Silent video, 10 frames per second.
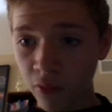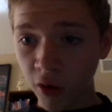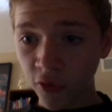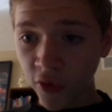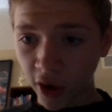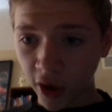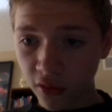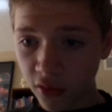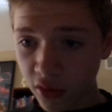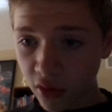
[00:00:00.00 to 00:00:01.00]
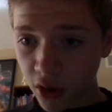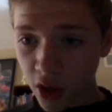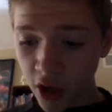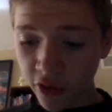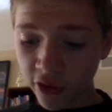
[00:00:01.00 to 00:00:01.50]
right there.
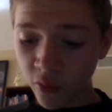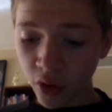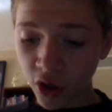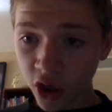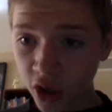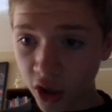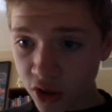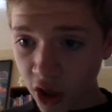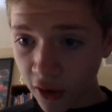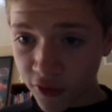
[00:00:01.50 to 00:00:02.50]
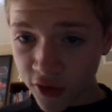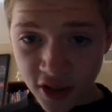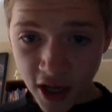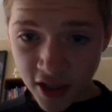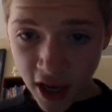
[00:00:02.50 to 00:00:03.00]
And then we're gonna close off
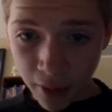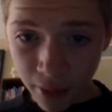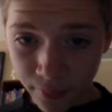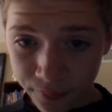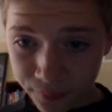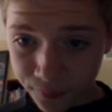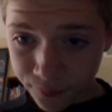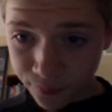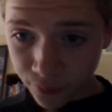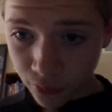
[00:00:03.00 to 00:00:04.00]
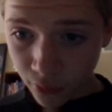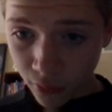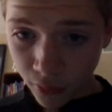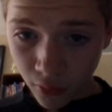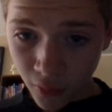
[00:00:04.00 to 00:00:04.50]
this A tab.
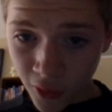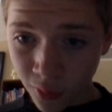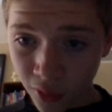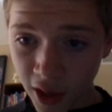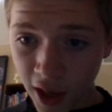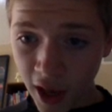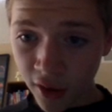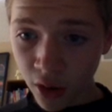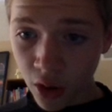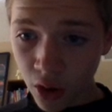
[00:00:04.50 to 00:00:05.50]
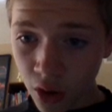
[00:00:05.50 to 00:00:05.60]
And then we're gonna add